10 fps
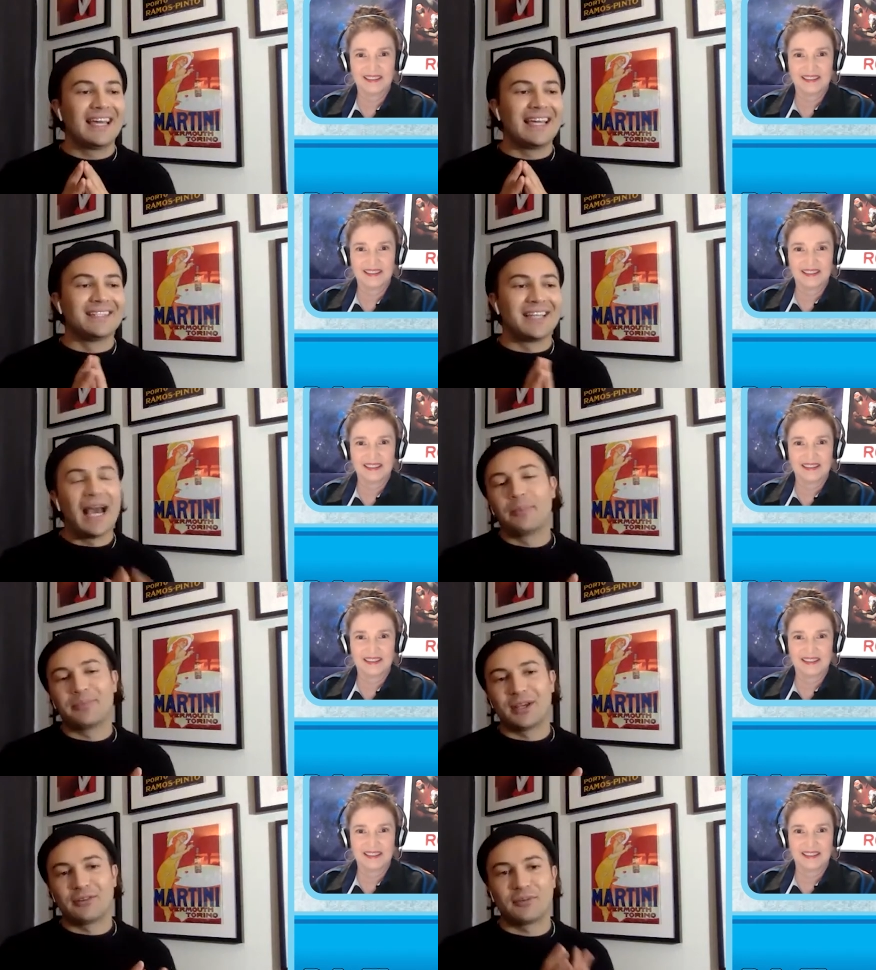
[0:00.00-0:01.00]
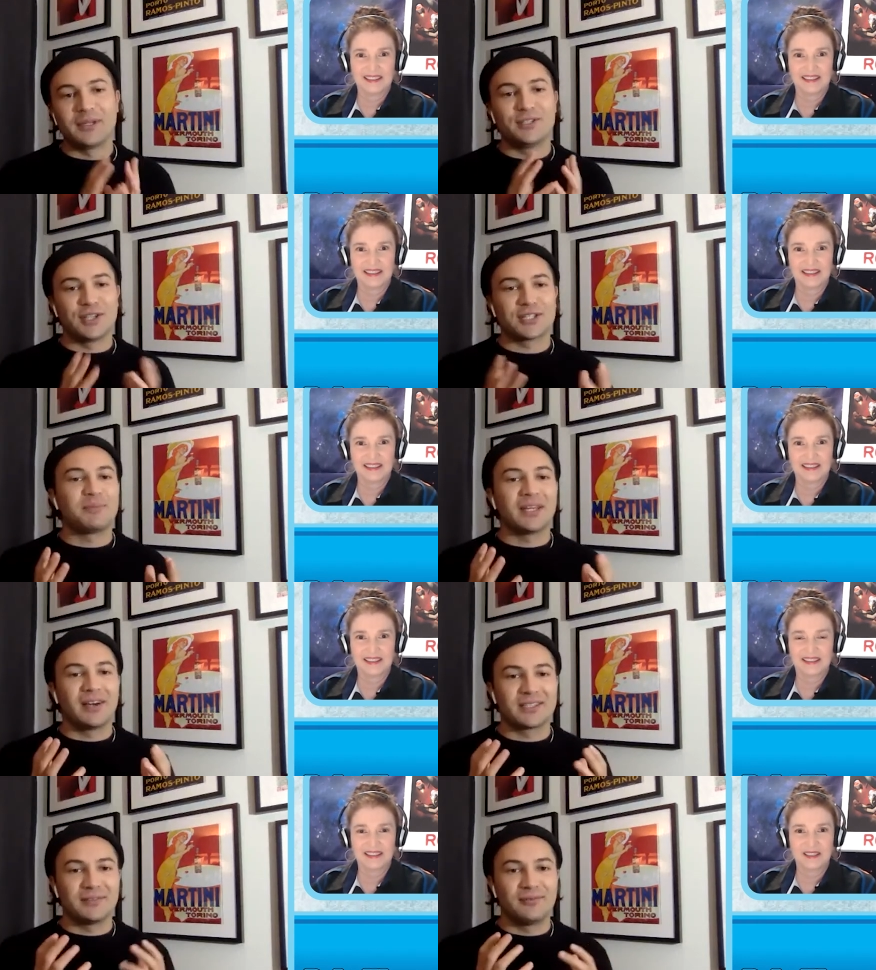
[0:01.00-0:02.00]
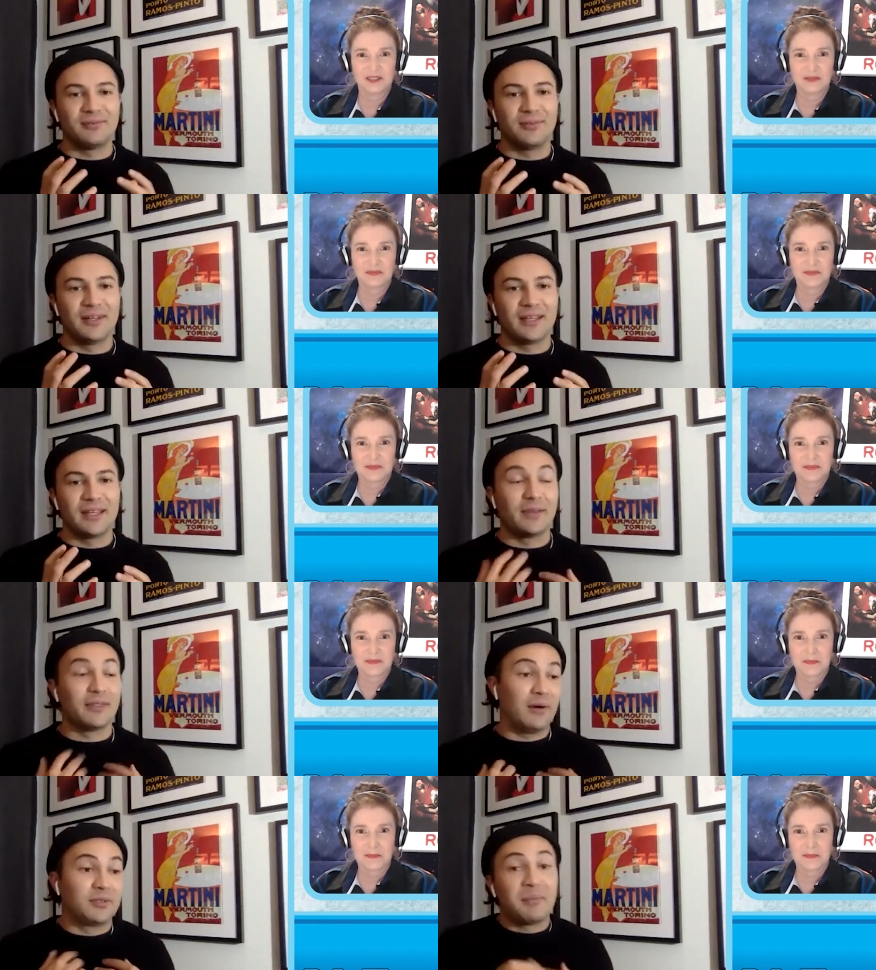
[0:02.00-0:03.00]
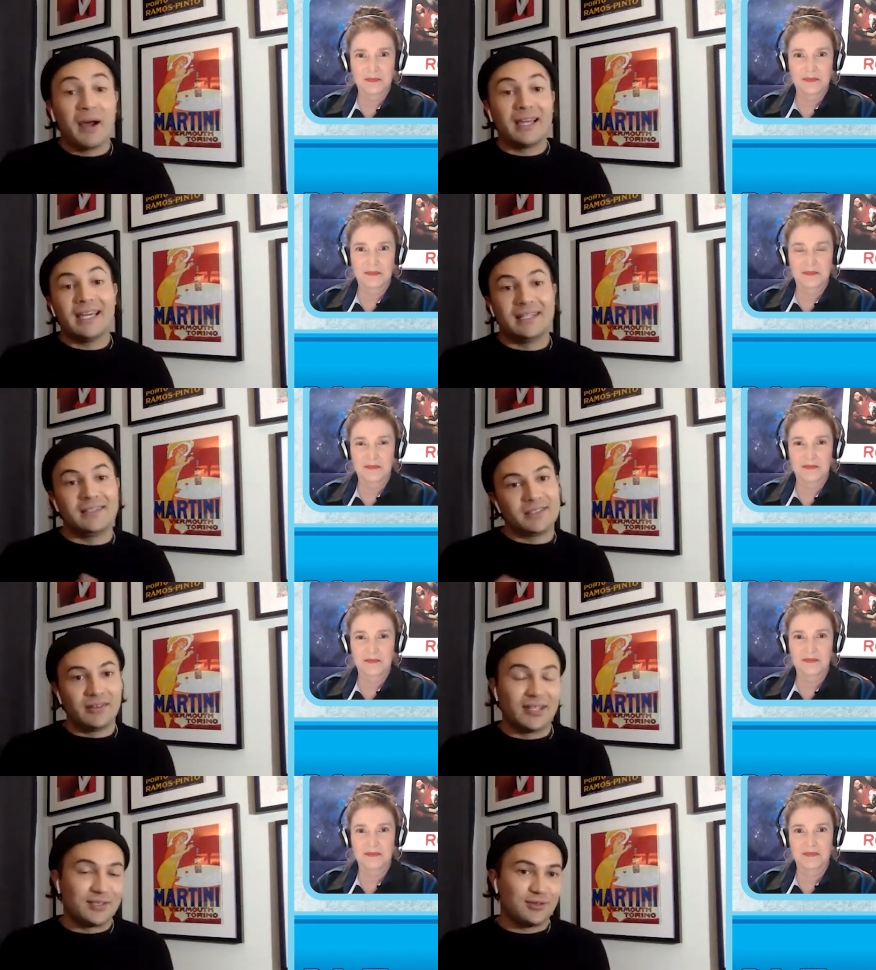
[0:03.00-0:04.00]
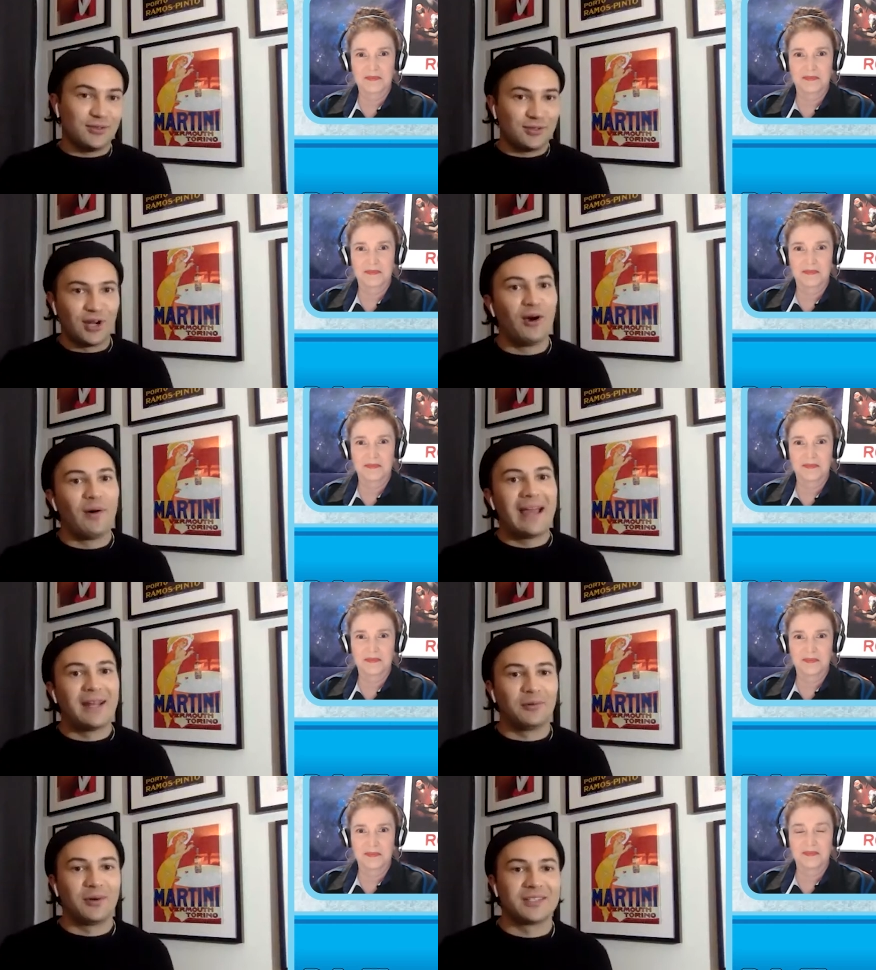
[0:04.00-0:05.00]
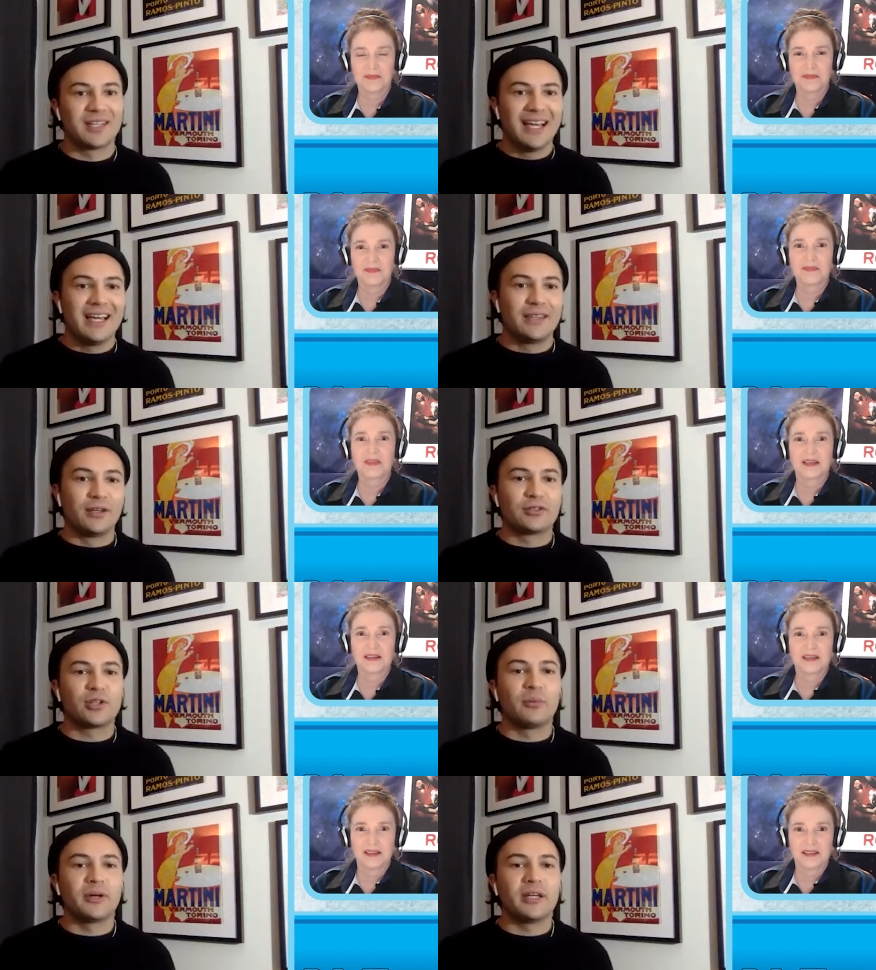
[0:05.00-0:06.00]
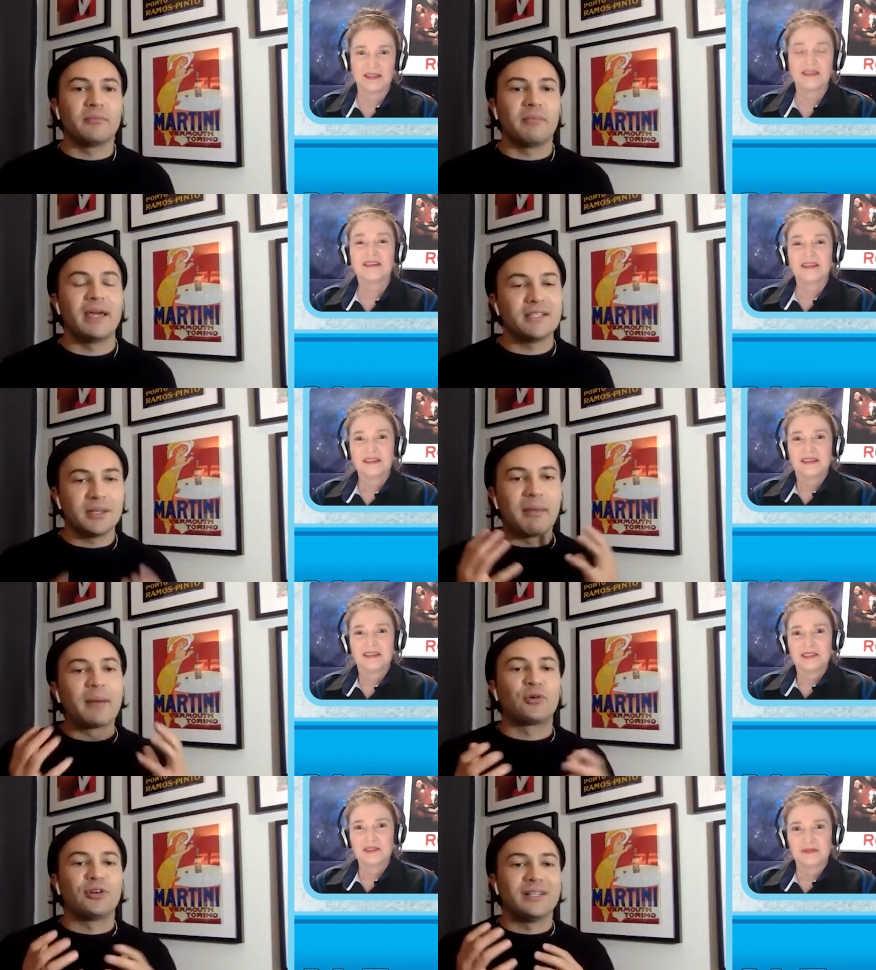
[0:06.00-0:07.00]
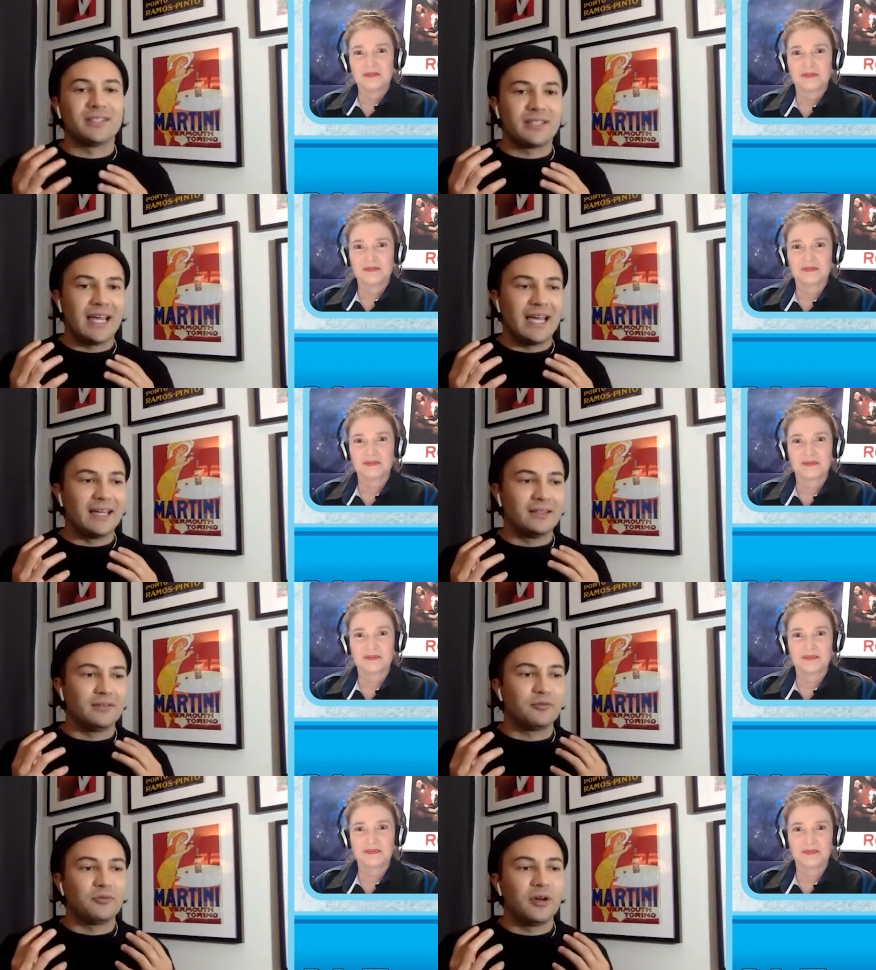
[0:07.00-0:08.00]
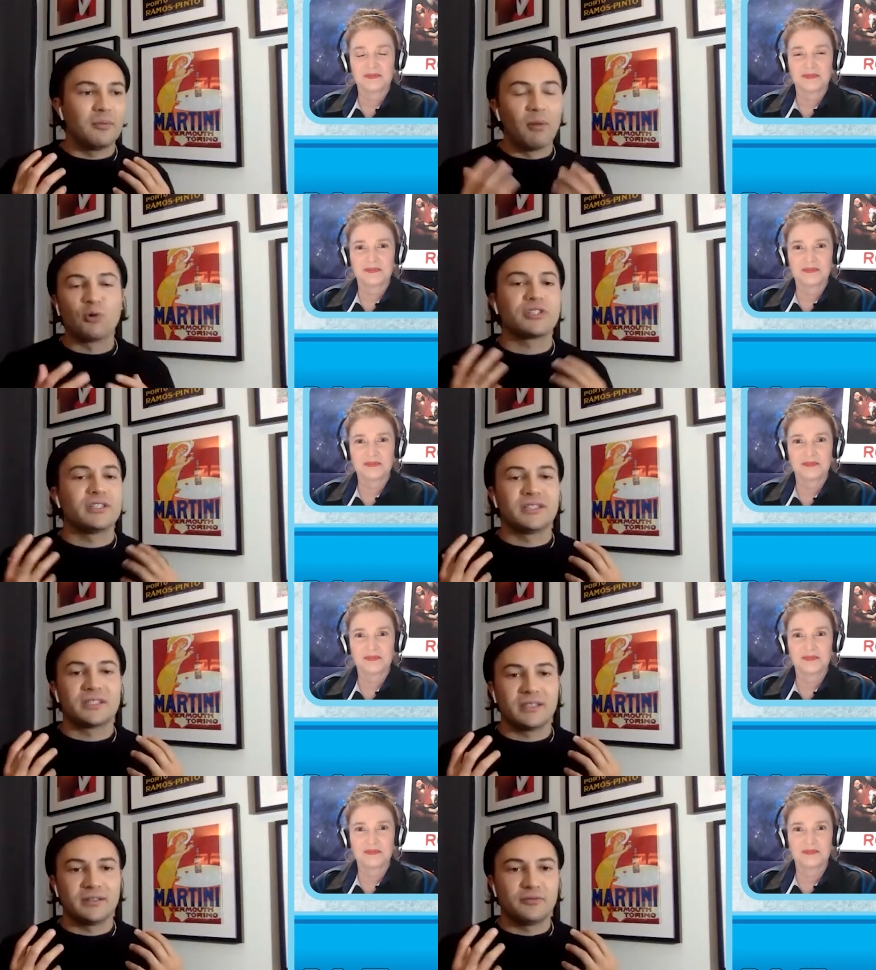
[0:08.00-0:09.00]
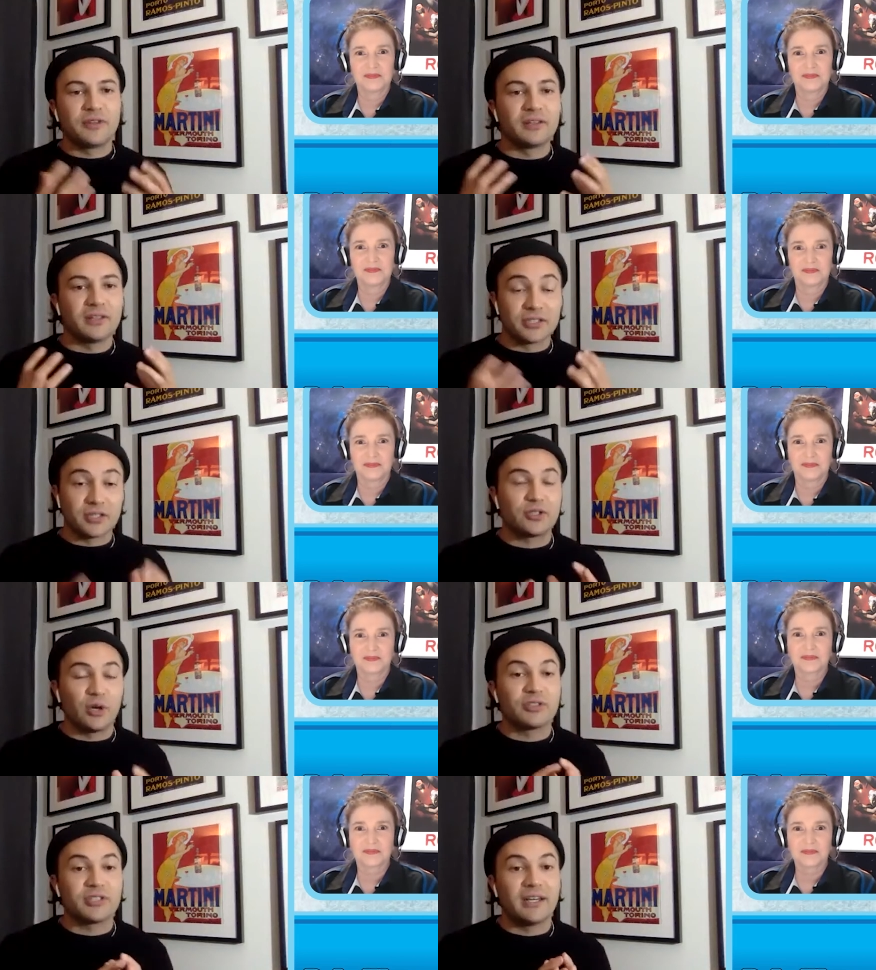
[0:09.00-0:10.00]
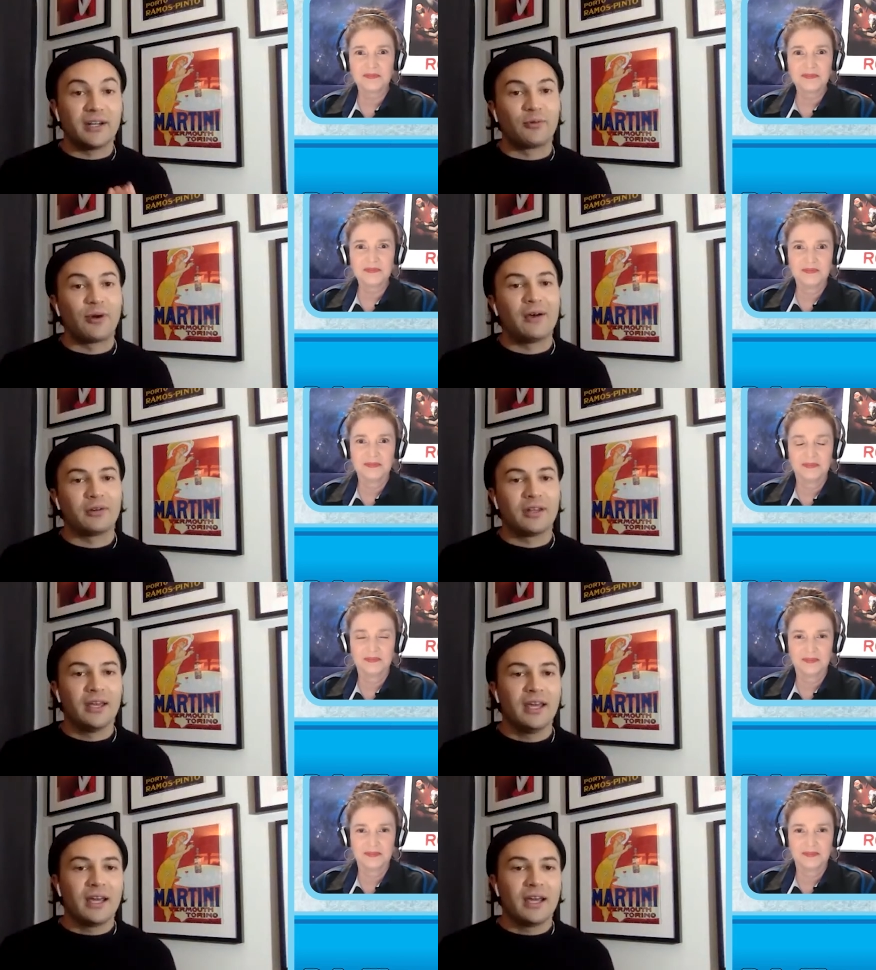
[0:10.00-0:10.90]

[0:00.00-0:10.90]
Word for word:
Speaker 1: is up there for me just because of it, that was my end to this show and it was there's so many amazing memories and emotions and feelings associated around